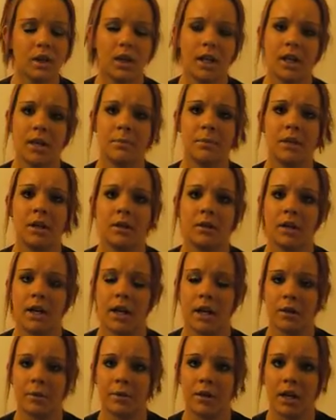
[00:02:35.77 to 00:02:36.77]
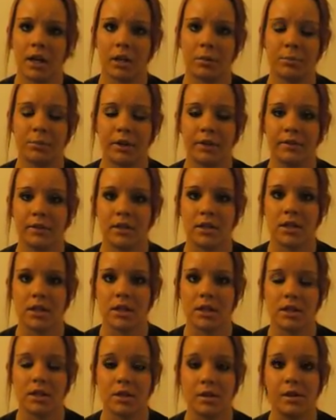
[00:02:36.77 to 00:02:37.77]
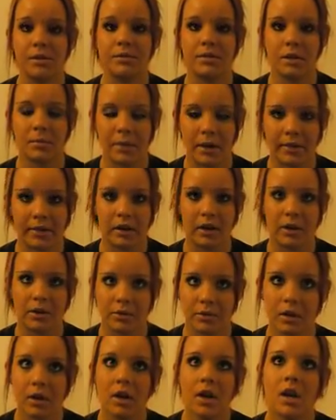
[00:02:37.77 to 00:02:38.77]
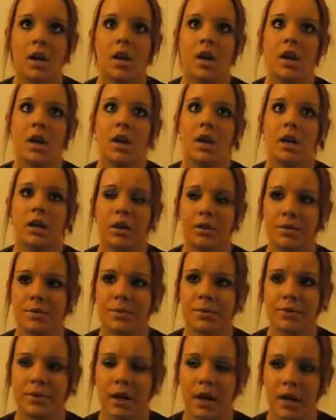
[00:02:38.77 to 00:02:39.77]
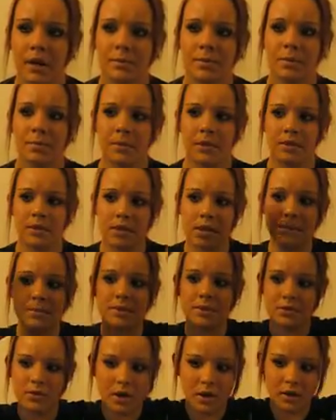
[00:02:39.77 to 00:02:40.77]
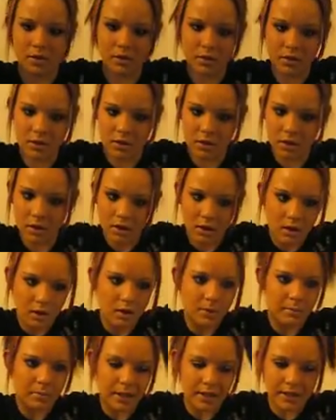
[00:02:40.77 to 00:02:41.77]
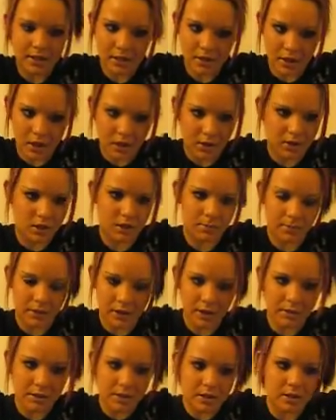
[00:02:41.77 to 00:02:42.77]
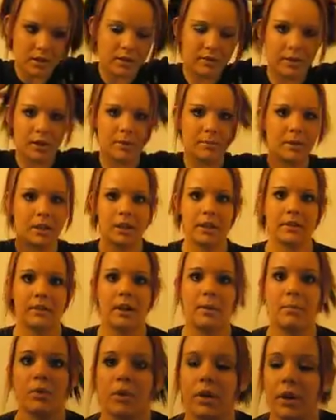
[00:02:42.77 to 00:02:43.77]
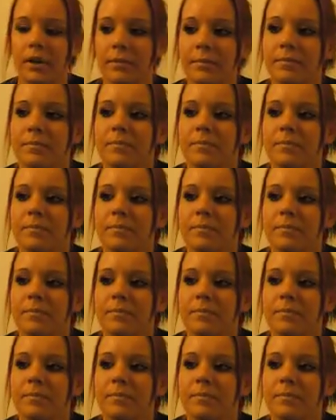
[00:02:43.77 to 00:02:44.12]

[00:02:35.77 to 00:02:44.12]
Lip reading: he had been a heroin addict previously, so he was on methadone, and he was prescribed some other types of drugs by his doctor, but he wasn't on very many at that point.